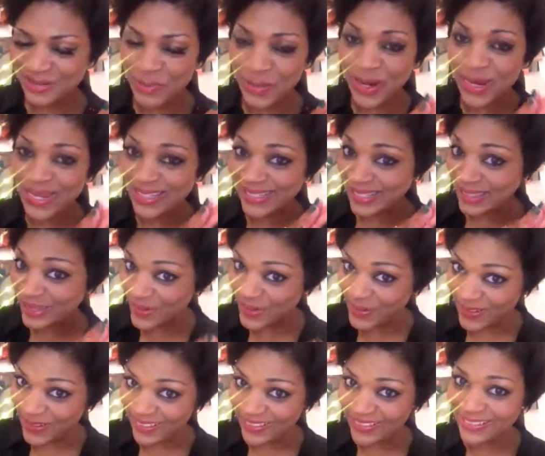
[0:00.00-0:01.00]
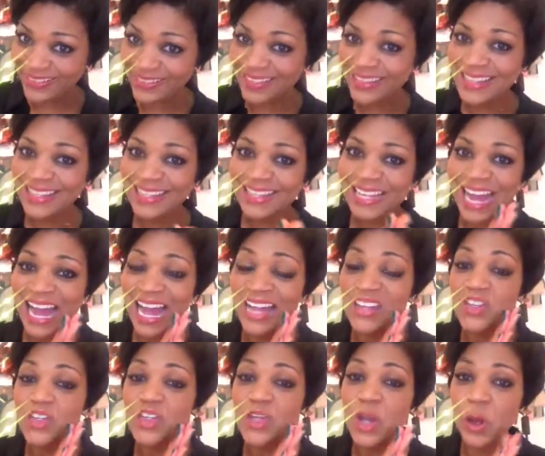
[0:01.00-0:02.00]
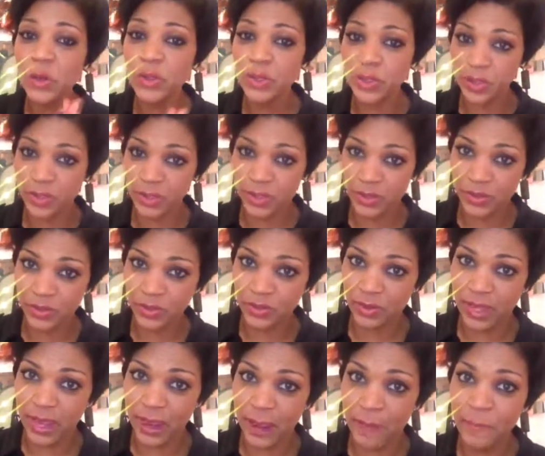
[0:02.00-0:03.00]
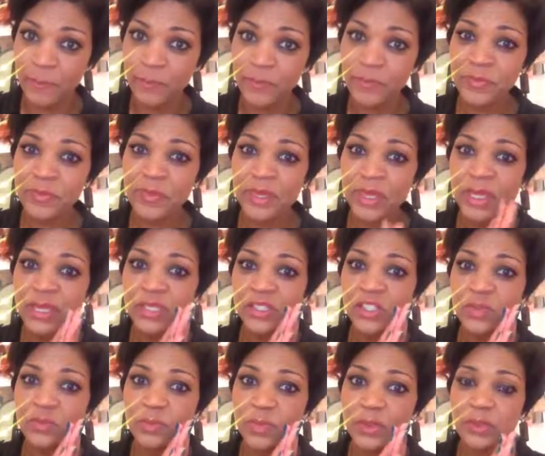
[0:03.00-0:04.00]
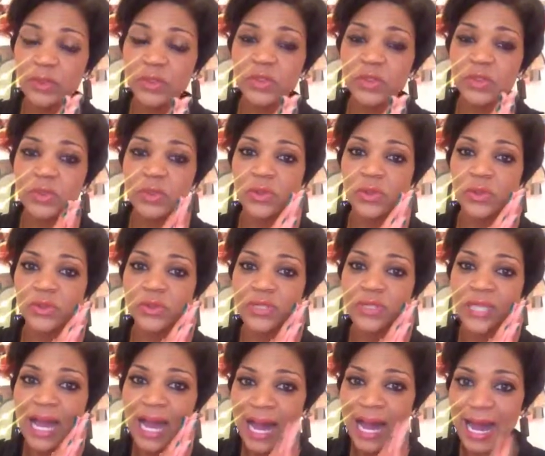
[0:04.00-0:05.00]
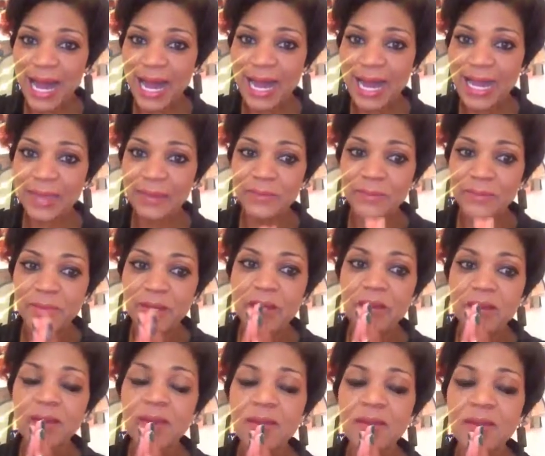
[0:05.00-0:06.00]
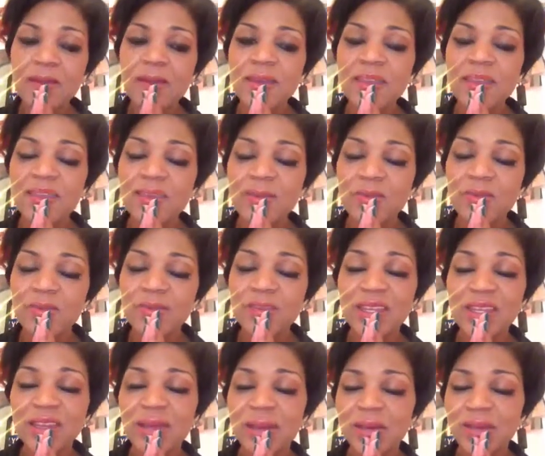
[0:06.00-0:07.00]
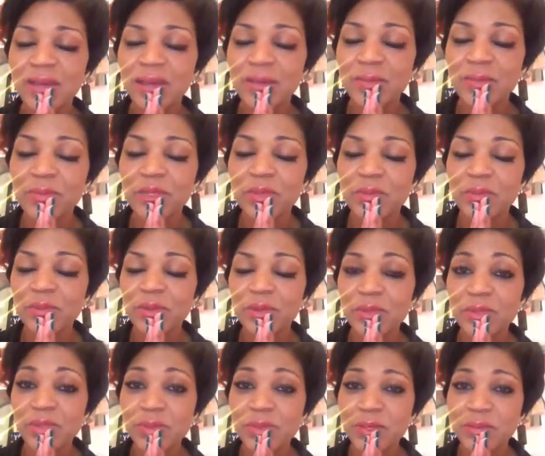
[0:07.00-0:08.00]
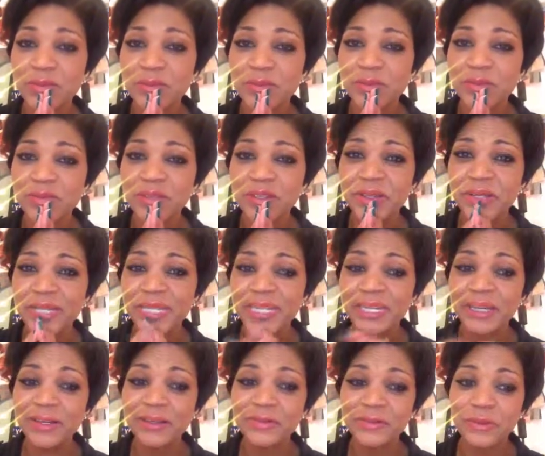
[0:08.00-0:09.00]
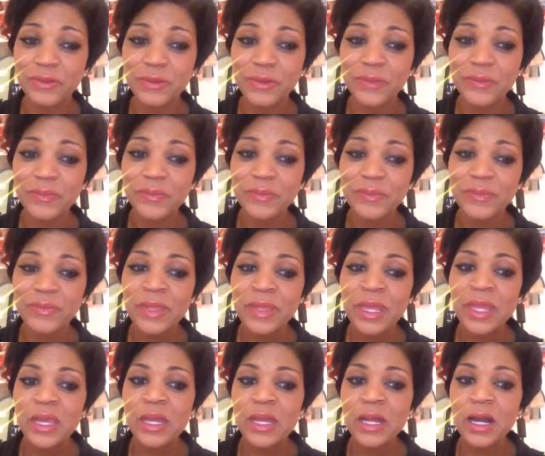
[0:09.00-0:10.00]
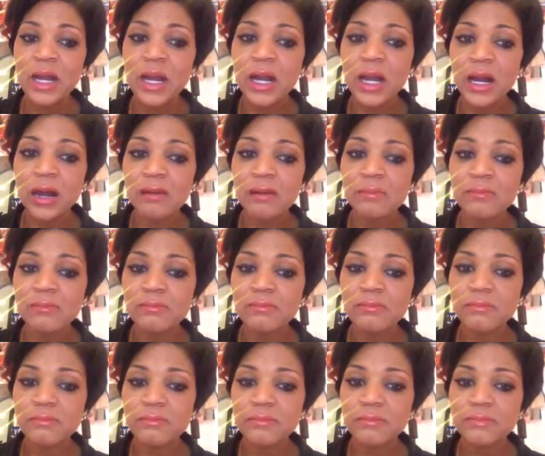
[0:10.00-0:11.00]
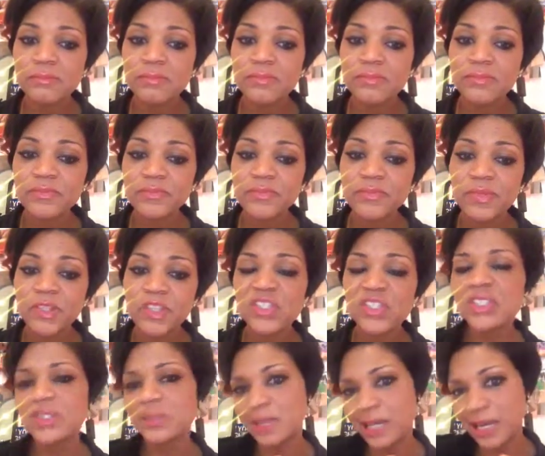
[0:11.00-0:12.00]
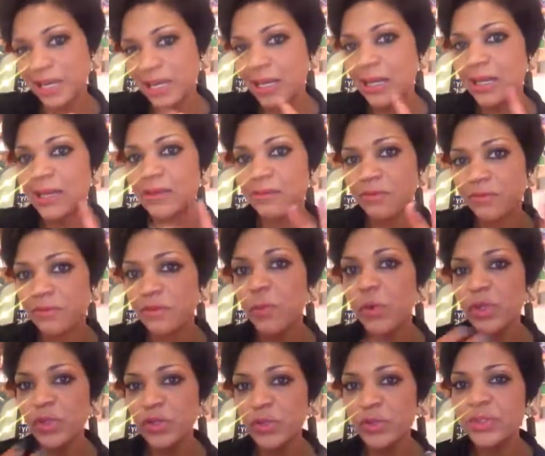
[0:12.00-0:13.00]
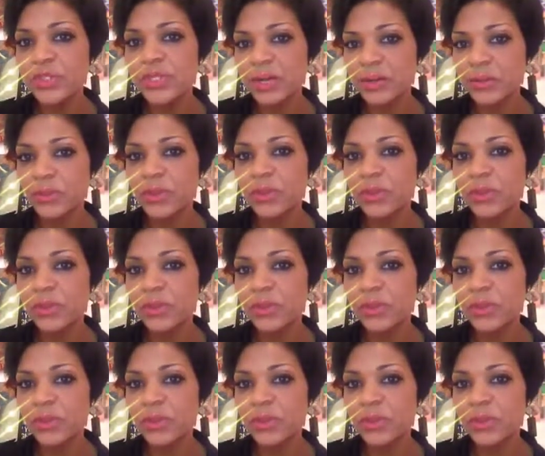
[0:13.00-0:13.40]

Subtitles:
praise the Lord, I know you're going to do that. Spiritual time, and I'm being very respectful and very careful. You still got to, when you're done